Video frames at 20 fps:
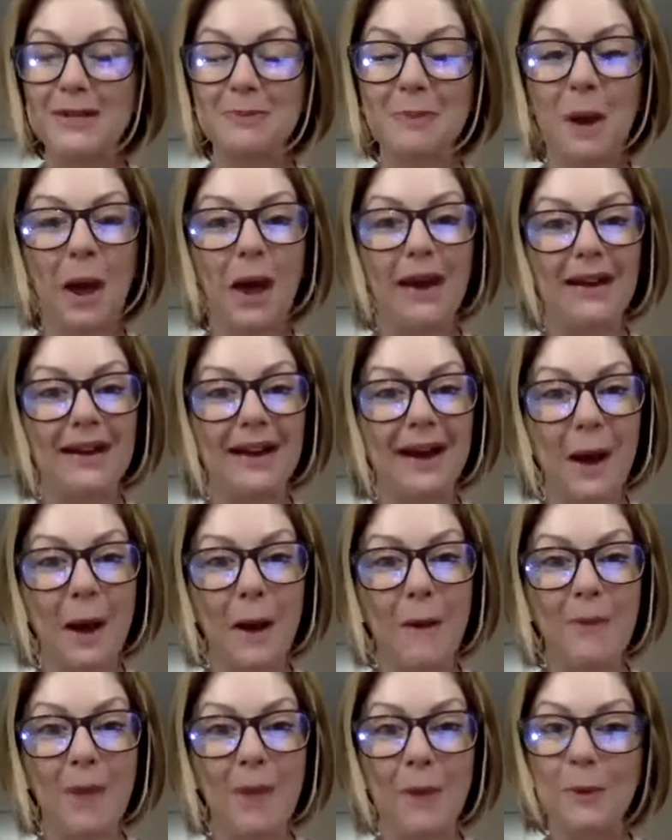but
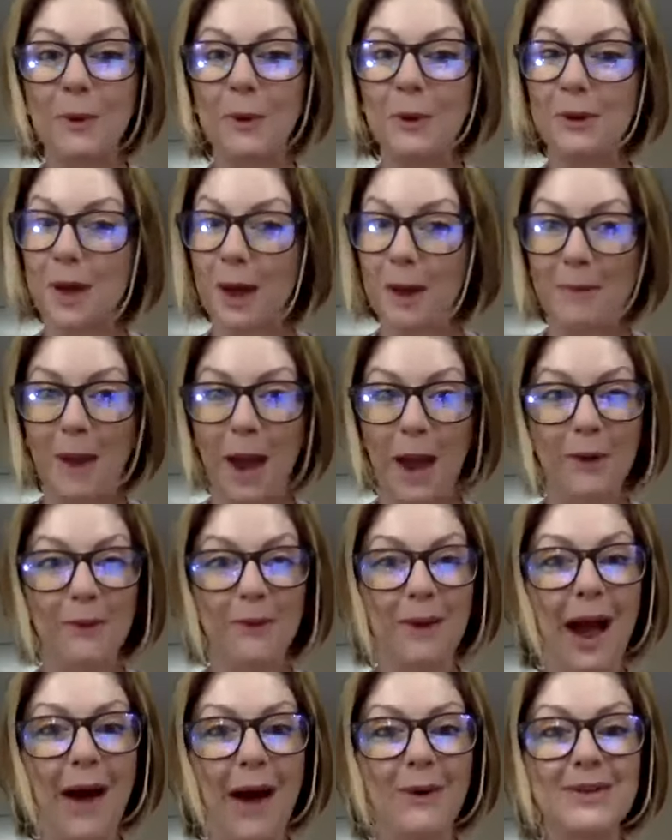that will come back
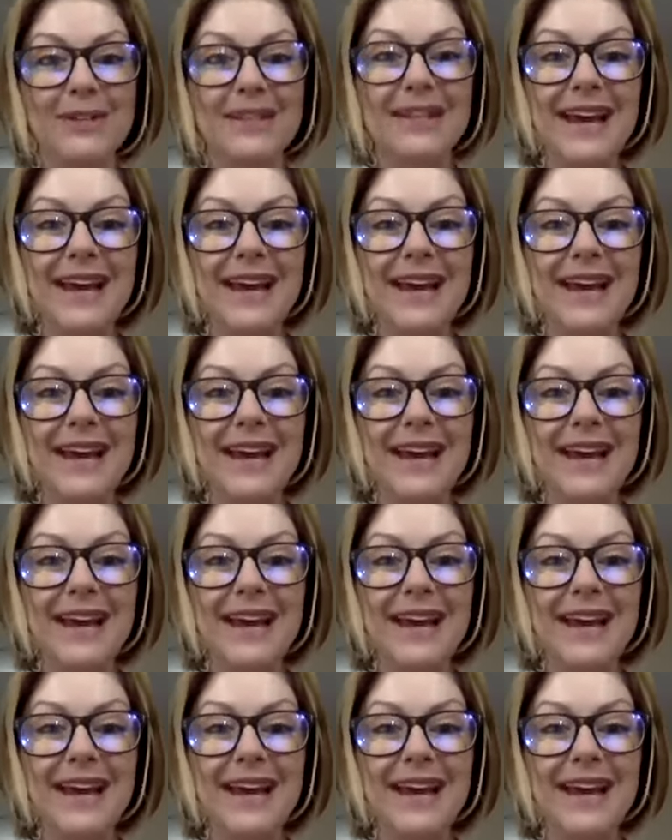around.